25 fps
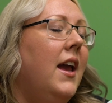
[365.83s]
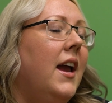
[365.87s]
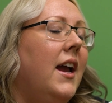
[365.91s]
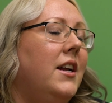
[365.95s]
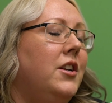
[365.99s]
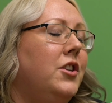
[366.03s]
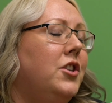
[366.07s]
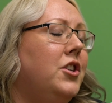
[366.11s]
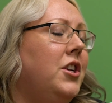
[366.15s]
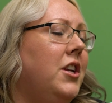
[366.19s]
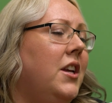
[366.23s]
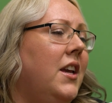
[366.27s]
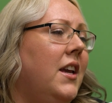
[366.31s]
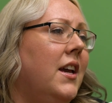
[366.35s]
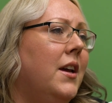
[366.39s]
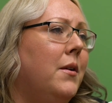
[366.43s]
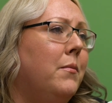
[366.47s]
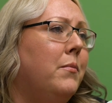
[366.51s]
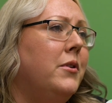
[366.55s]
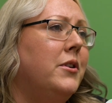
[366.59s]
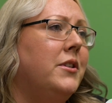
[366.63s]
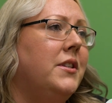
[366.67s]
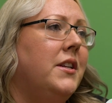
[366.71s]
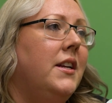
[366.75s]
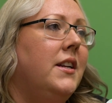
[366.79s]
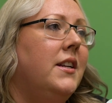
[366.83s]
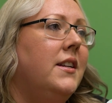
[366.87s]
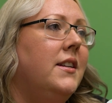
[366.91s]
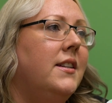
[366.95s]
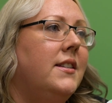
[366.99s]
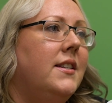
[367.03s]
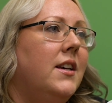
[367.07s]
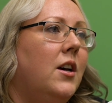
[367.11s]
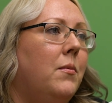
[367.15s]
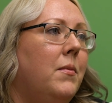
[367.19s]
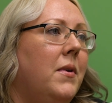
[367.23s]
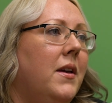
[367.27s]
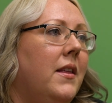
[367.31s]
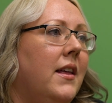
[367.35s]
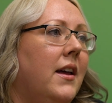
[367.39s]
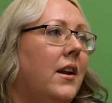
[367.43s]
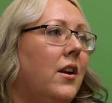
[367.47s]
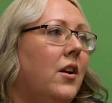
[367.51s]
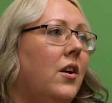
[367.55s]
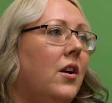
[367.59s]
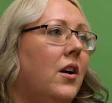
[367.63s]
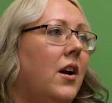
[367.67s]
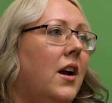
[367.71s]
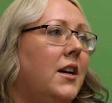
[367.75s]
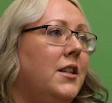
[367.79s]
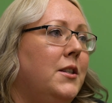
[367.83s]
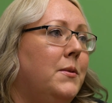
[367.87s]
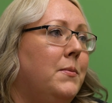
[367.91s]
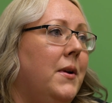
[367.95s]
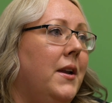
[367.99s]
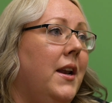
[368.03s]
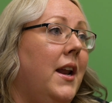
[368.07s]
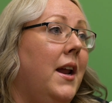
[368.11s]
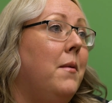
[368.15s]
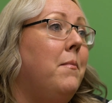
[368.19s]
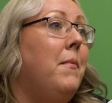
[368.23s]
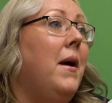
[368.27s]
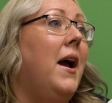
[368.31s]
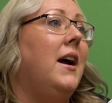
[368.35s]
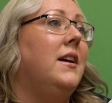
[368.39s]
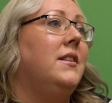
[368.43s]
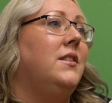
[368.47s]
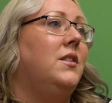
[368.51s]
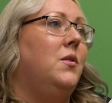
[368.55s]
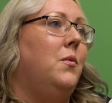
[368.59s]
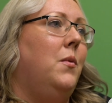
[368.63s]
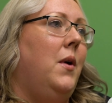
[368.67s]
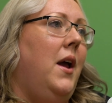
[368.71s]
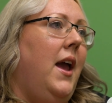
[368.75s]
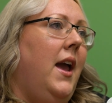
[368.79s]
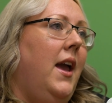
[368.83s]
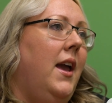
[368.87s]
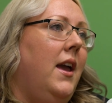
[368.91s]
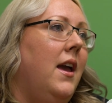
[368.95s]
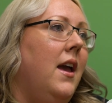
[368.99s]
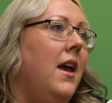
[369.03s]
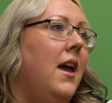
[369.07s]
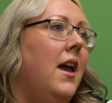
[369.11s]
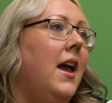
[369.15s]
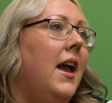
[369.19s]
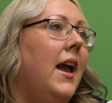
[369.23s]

and she had proceeded to tell me that her husband had passed away.